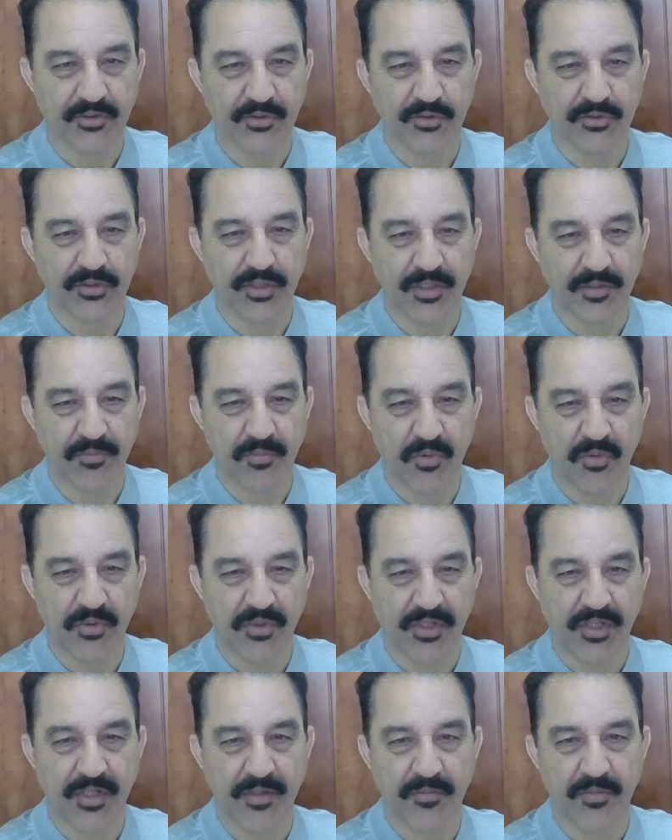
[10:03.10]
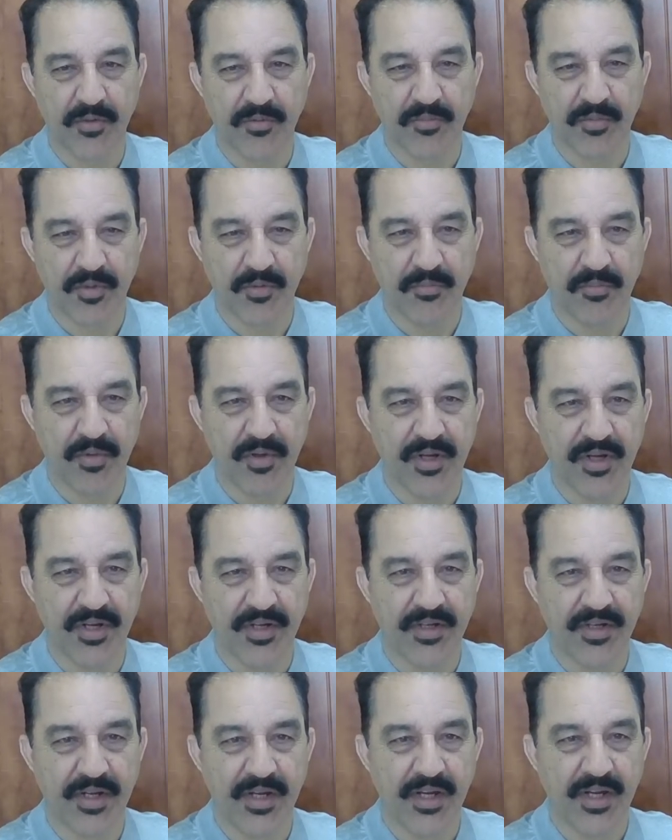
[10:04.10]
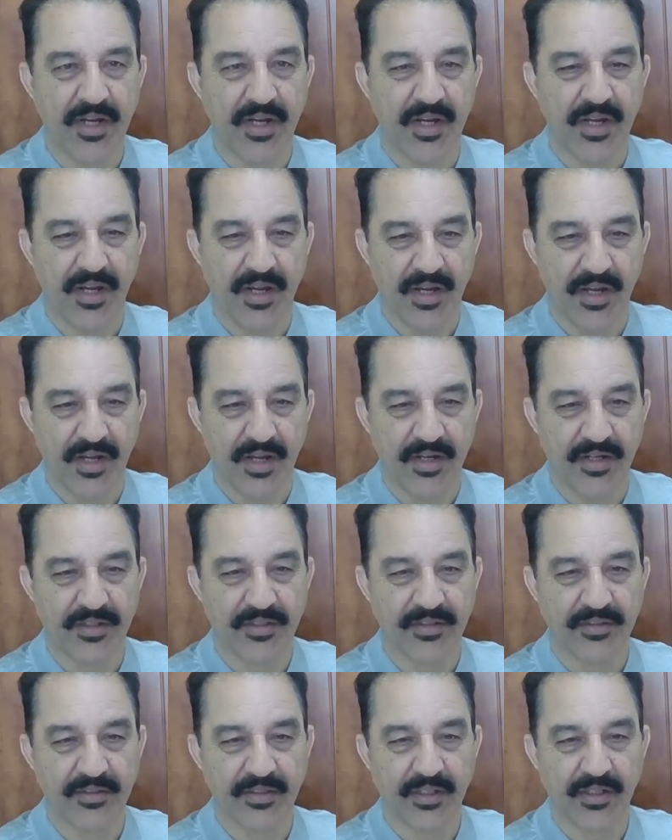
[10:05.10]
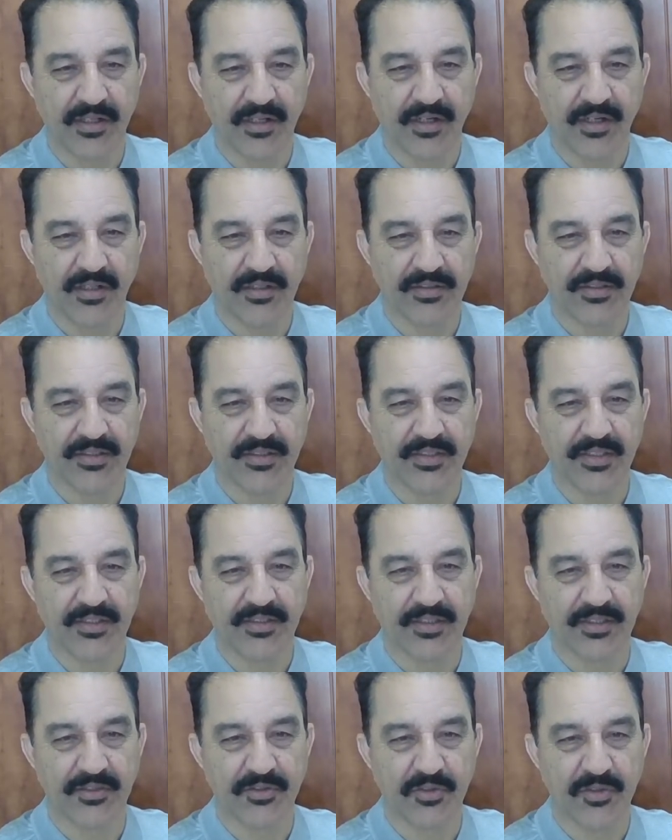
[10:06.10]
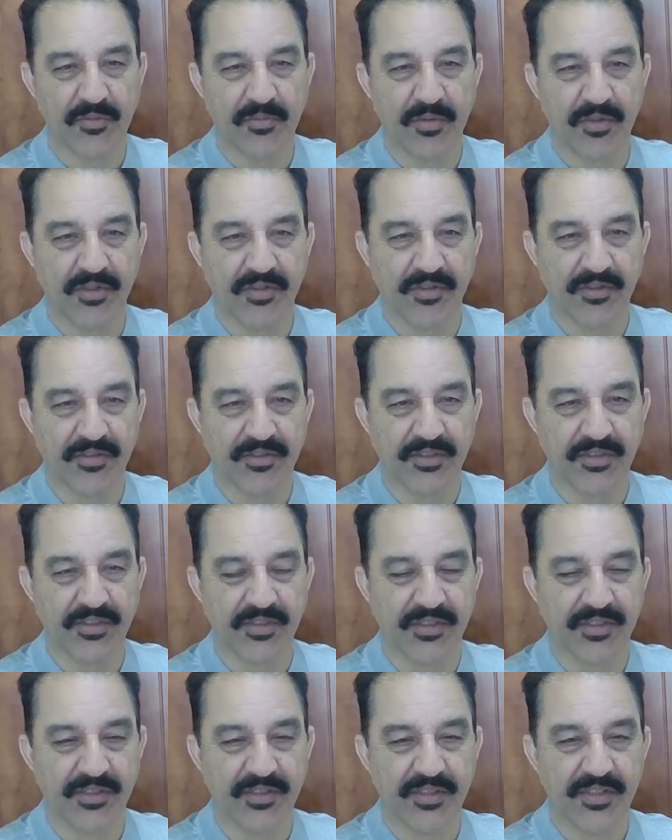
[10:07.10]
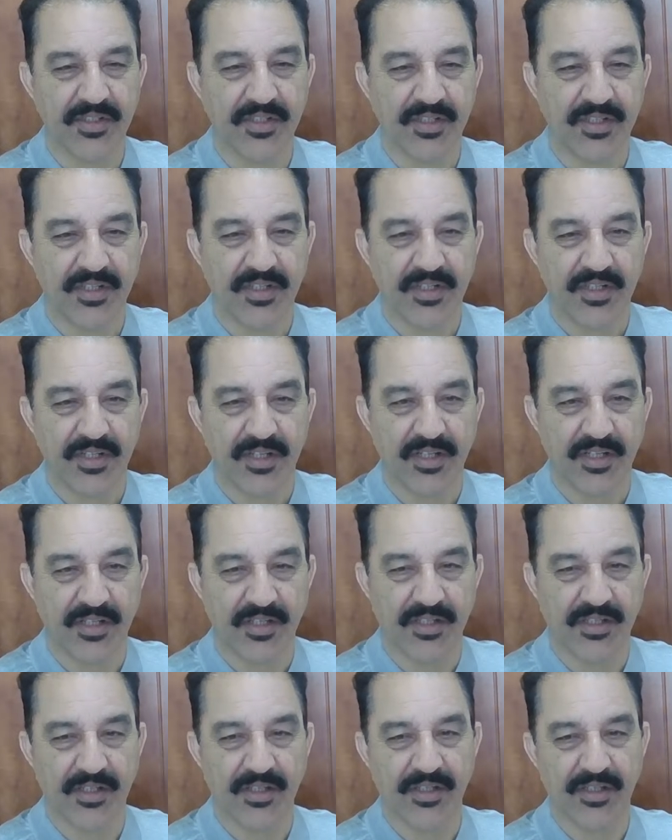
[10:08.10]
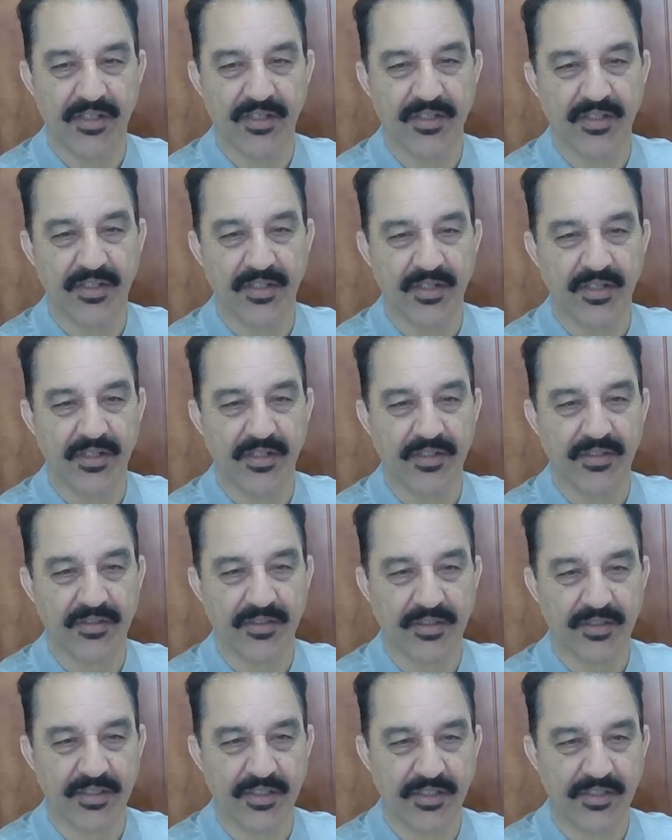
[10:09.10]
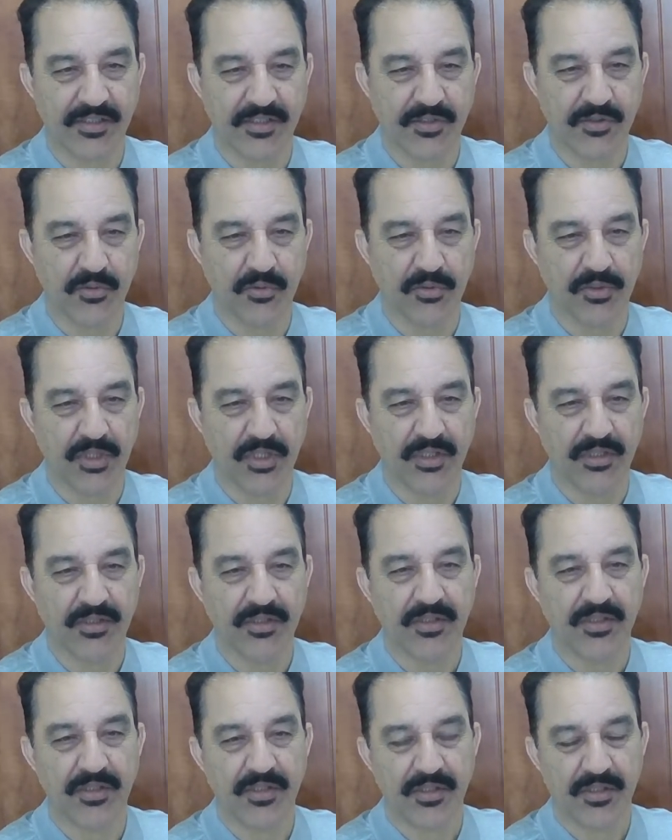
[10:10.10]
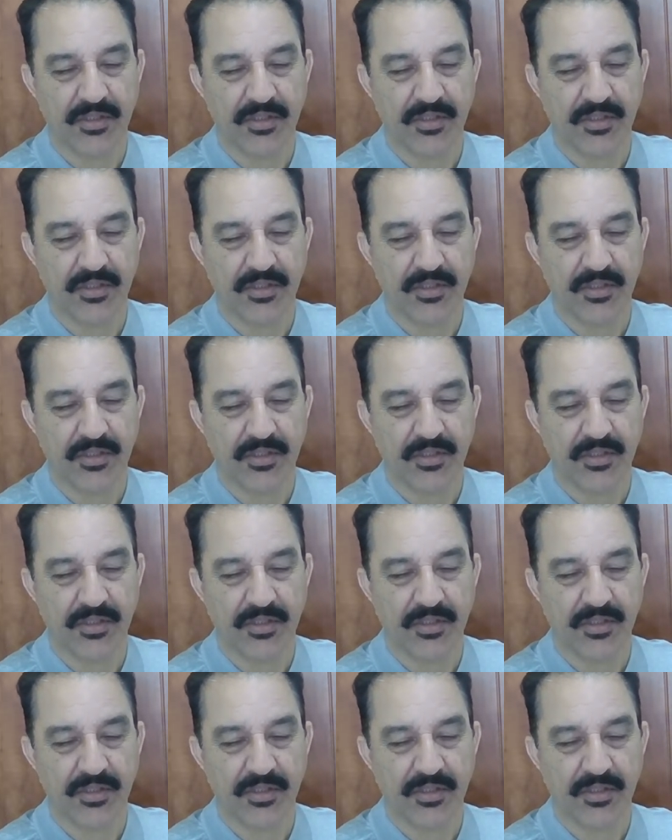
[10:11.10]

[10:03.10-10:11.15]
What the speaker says: also the report can be prepared and all the data should be considered in accordance to the